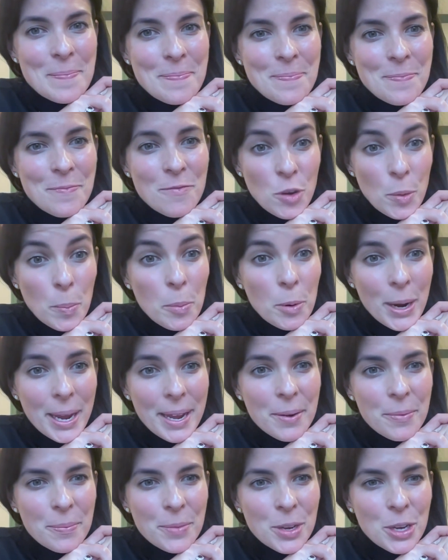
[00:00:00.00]

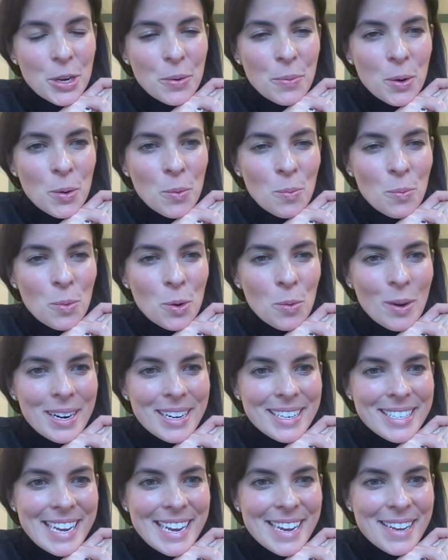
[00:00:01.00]
footprint, we'll
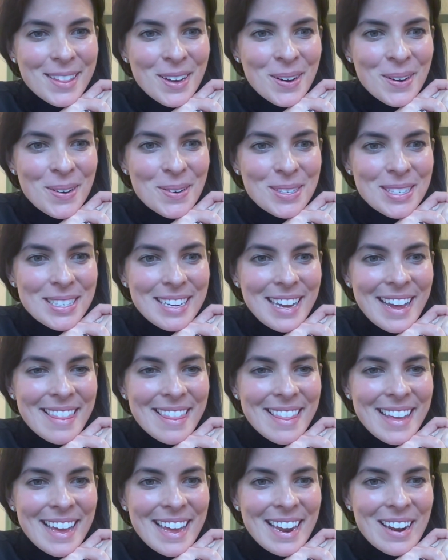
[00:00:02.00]
want to take those.
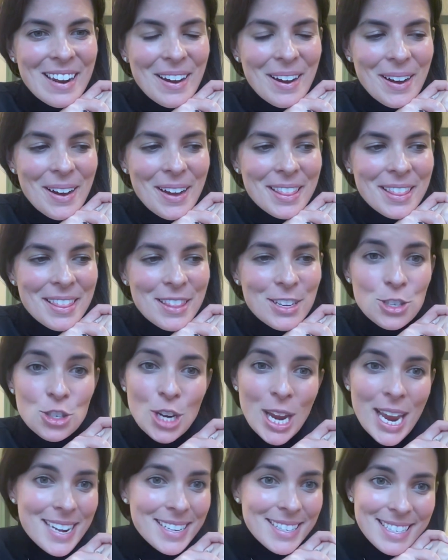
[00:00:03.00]
And then on the
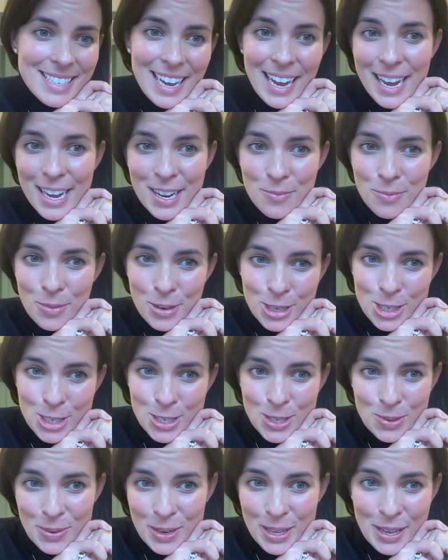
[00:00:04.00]
chain side, we're
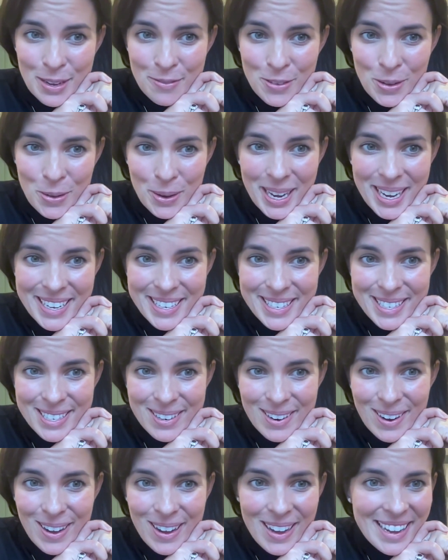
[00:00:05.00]
just really
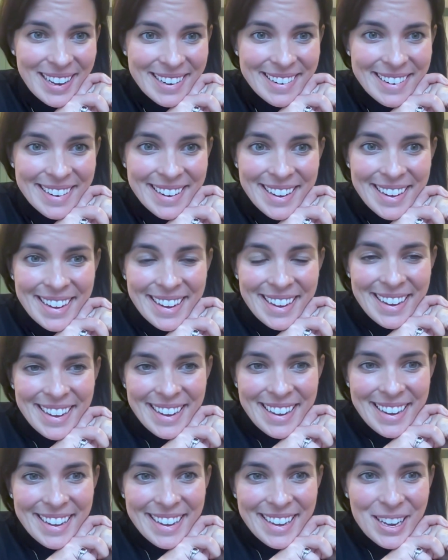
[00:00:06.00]
focused on,
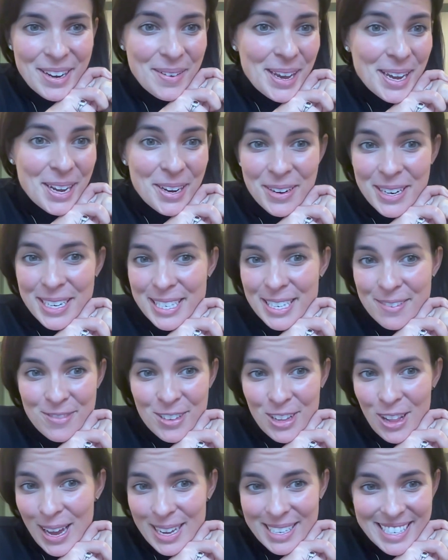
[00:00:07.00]
increasing
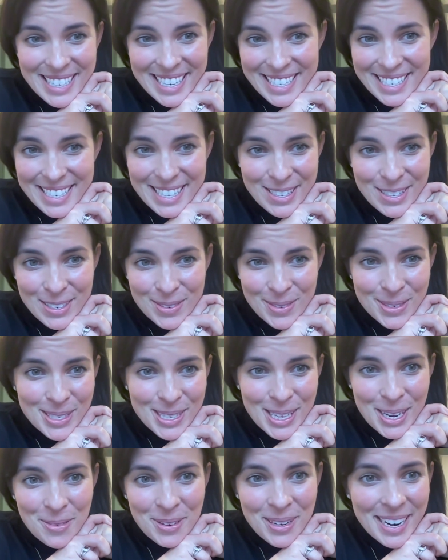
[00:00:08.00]
velocities in the
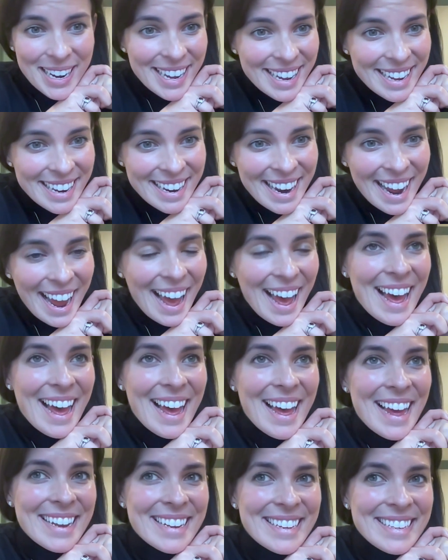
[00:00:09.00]
stores that we're in
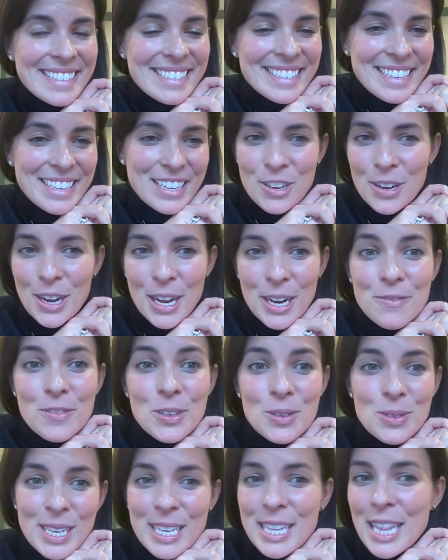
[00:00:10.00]
and, kind of
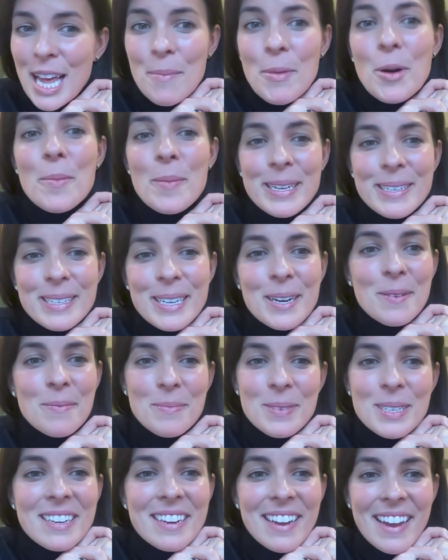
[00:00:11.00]
using that
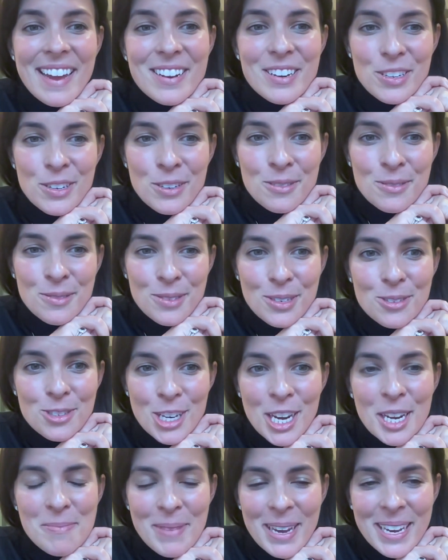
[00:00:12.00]
momentum to get new
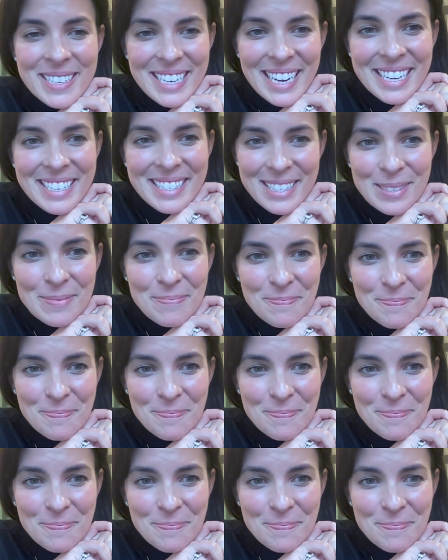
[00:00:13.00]
chain mandates.